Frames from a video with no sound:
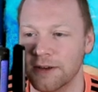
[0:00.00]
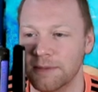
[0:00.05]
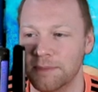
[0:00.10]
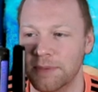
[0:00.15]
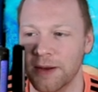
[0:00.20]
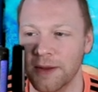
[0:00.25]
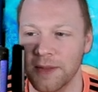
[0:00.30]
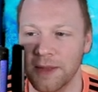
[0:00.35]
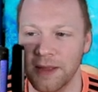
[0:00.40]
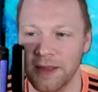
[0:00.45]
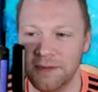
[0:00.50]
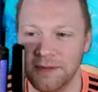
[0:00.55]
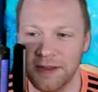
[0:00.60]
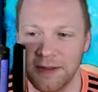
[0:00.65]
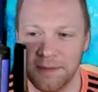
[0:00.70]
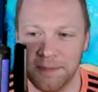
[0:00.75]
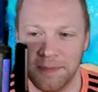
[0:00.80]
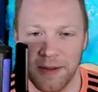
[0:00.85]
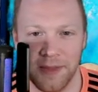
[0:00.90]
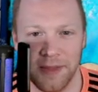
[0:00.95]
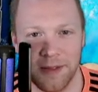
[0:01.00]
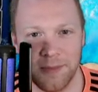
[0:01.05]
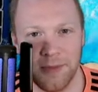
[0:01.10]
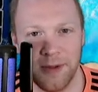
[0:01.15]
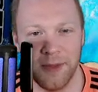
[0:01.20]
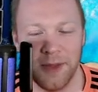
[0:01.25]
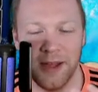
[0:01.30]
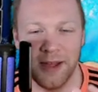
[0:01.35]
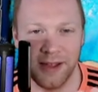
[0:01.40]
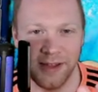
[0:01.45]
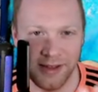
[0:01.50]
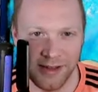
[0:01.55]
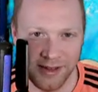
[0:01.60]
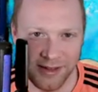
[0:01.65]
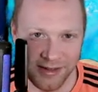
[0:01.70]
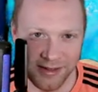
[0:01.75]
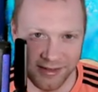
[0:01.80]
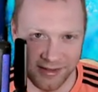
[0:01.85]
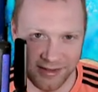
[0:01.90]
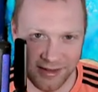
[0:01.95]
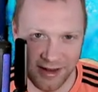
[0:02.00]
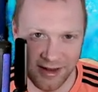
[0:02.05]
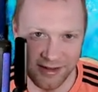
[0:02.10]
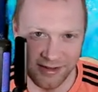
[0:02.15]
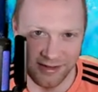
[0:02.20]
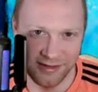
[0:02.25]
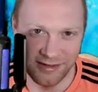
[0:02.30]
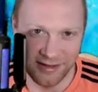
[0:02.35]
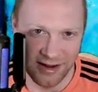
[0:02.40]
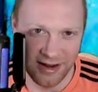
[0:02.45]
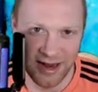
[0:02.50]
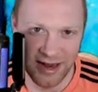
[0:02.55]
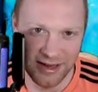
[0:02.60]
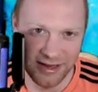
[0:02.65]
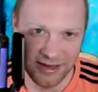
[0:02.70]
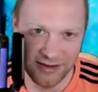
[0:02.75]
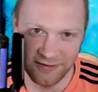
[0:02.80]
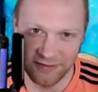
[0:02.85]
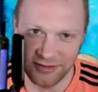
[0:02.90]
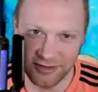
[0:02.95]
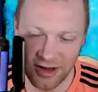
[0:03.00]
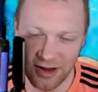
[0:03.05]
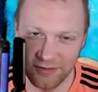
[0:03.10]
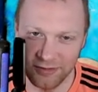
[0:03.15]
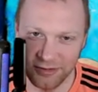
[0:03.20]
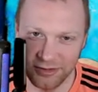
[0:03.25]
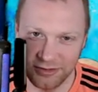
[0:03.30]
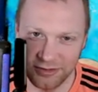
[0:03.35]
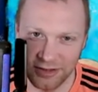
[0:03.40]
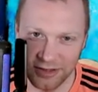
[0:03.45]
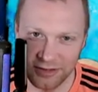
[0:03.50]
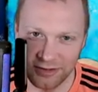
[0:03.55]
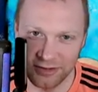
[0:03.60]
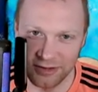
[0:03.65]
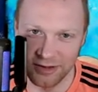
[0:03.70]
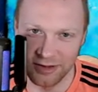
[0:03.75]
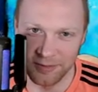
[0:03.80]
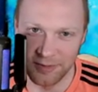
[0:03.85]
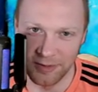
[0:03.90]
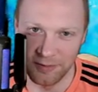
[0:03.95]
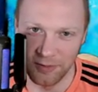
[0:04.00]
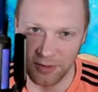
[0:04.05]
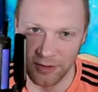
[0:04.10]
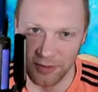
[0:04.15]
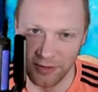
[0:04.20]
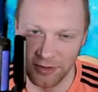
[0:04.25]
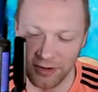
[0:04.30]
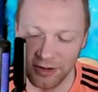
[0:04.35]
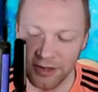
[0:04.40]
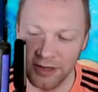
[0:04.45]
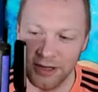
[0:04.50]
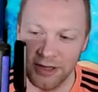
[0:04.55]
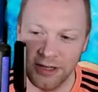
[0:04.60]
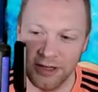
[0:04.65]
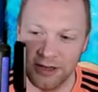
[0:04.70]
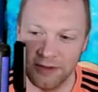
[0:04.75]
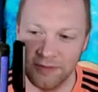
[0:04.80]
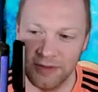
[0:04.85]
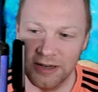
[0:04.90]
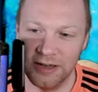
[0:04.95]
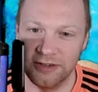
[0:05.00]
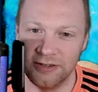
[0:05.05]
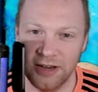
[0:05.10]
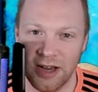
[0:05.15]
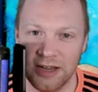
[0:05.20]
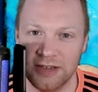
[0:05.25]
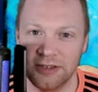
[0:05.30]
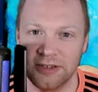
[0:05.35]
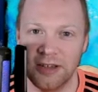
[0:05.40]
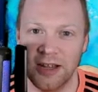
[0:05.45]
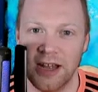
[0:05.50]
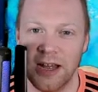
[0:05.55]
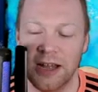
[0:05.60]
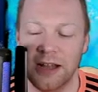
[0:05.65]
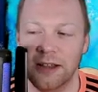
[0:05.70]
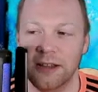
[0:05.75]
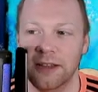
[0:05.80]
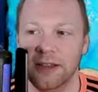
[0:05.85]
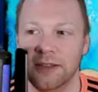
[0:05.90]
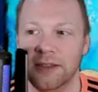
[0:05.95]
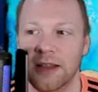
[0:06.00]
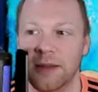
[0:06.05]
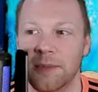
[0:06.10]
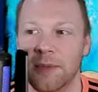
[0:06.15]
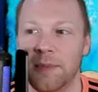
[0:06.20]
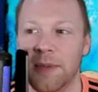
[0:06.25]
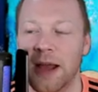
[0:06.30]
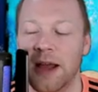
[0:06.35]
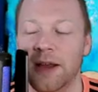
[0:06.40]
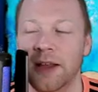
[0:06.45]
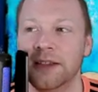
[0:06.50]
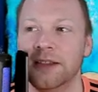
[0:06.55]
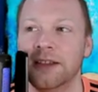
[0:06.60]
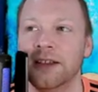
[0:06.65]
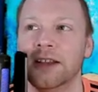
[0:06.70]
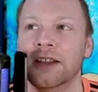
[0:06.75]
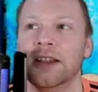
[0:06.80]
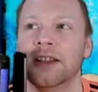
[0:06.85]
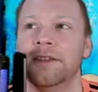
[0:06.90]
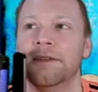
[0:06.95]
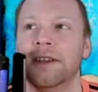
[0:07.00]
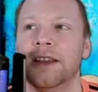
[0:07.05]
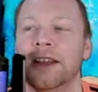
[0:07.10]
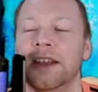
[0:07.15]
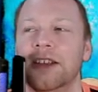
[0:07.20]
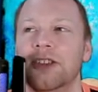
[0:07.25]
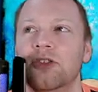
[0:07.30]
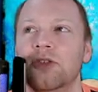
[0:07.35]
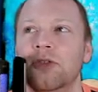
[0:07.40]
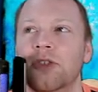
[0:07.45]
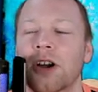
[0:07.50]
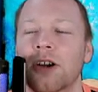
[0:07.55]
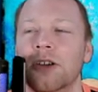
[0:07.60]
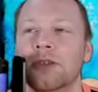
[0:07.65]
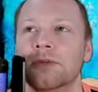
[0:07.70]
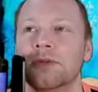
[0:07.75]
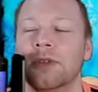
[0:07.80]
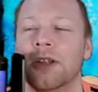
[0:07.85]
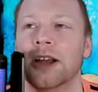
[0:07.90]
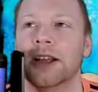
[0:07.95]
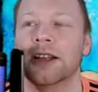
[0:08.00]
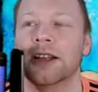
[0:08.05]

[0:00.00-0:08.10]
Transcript: put them on a certain diet, you start restricting them and whatnot, you can really change them about. And the thing is, you don't like,